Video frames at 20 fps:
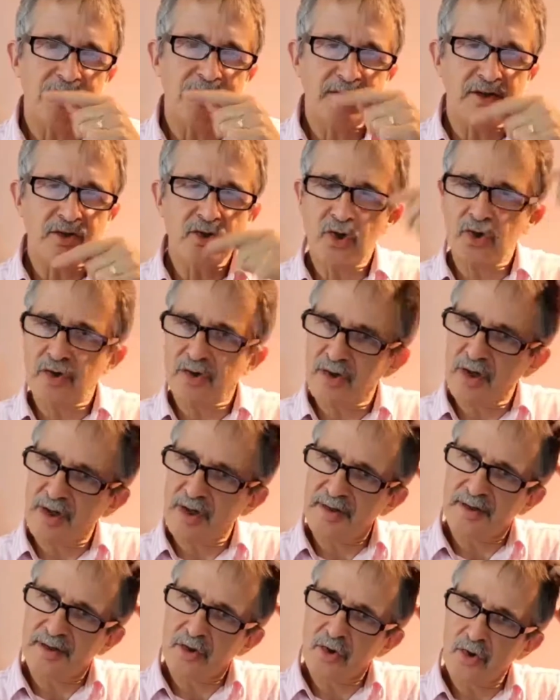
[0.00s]
so your
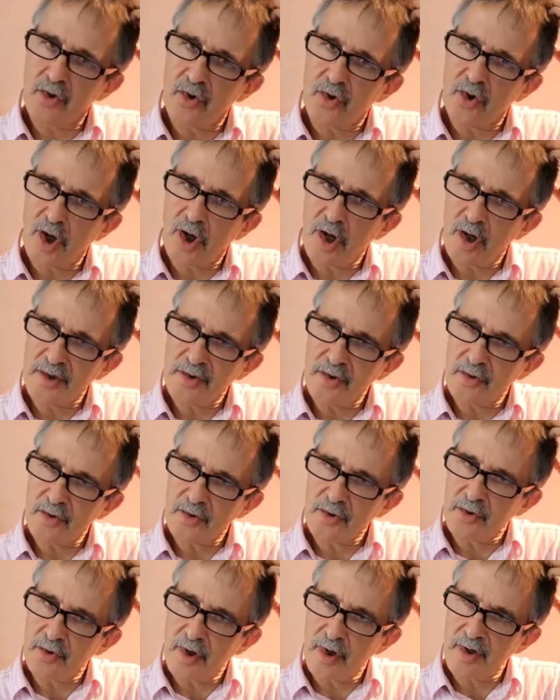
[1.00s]

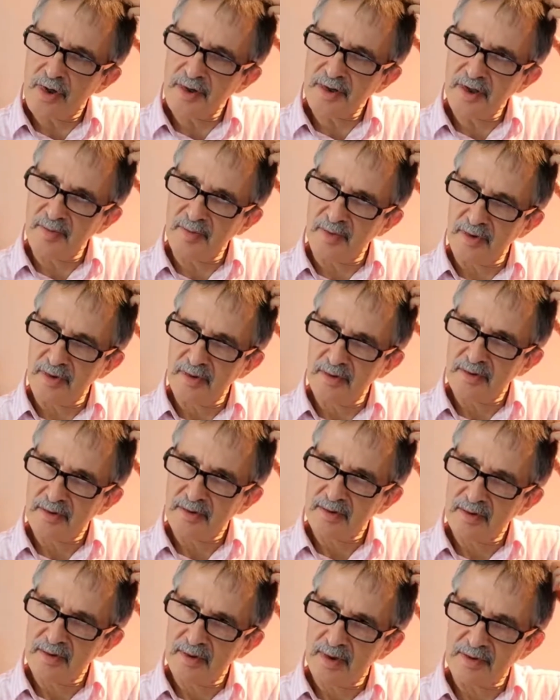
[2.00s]
argument,
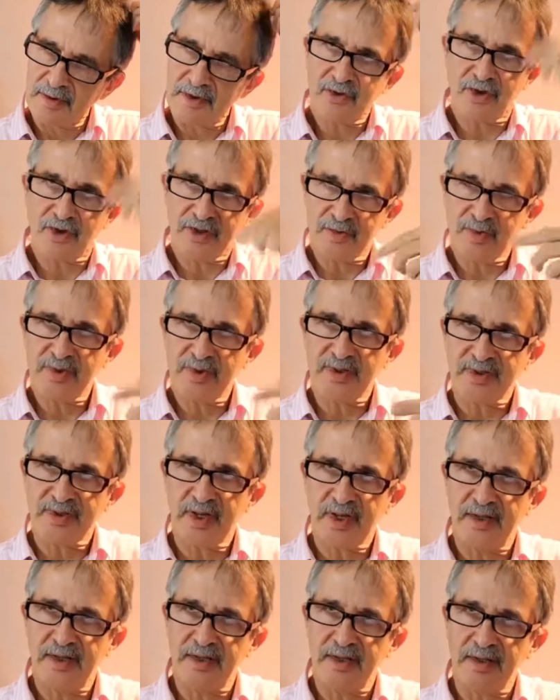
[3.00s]
I'm just trying to
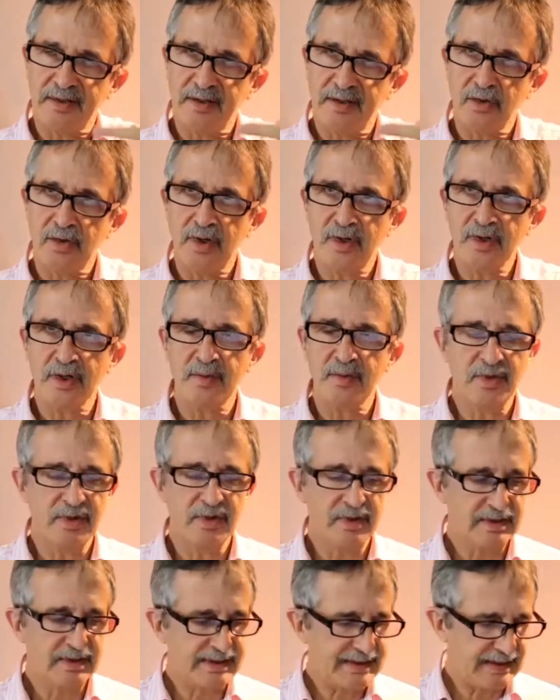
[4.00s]
understand it. So your
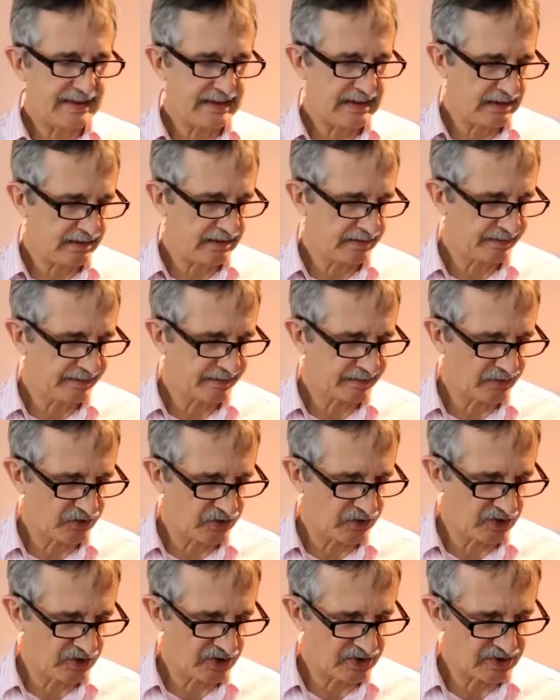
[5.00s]
argument is
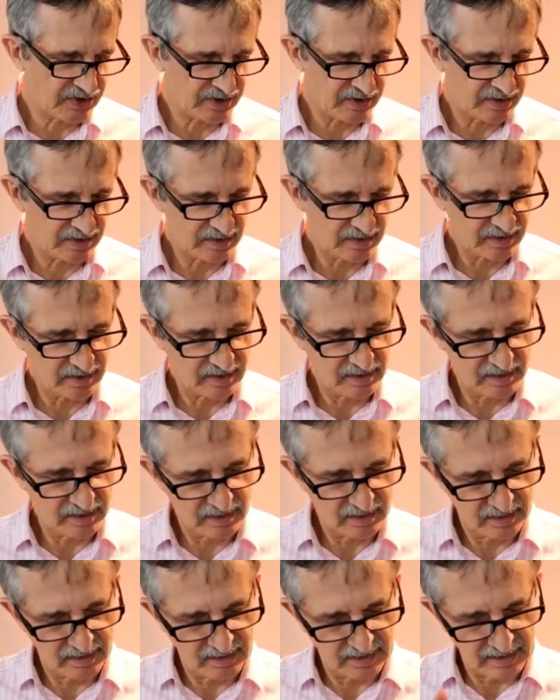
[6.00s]
that
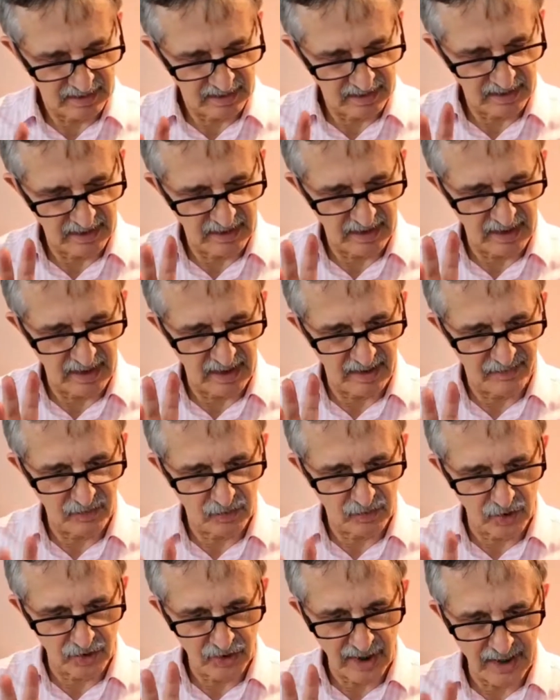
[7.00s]
if you've
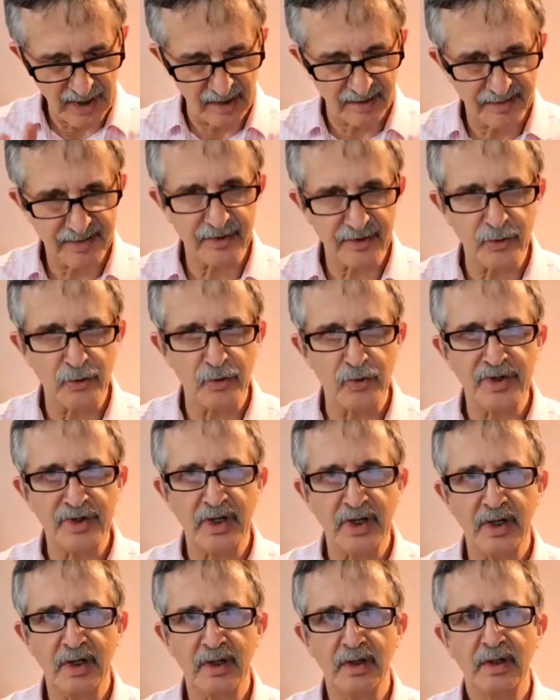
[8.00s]
got your house in
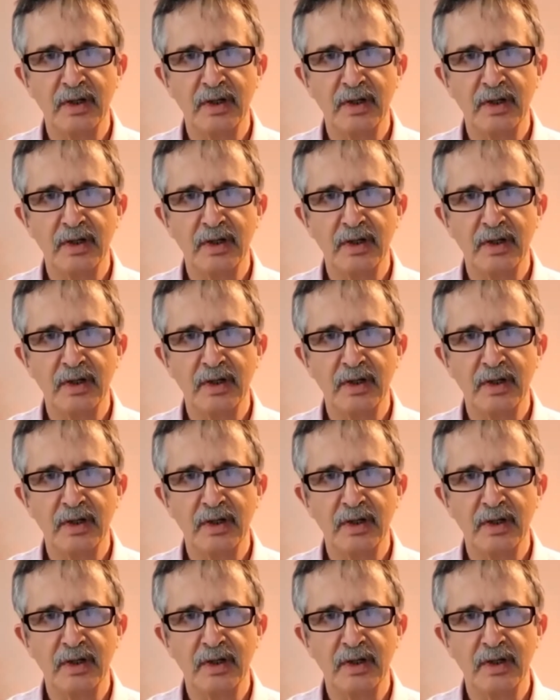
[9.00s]
order,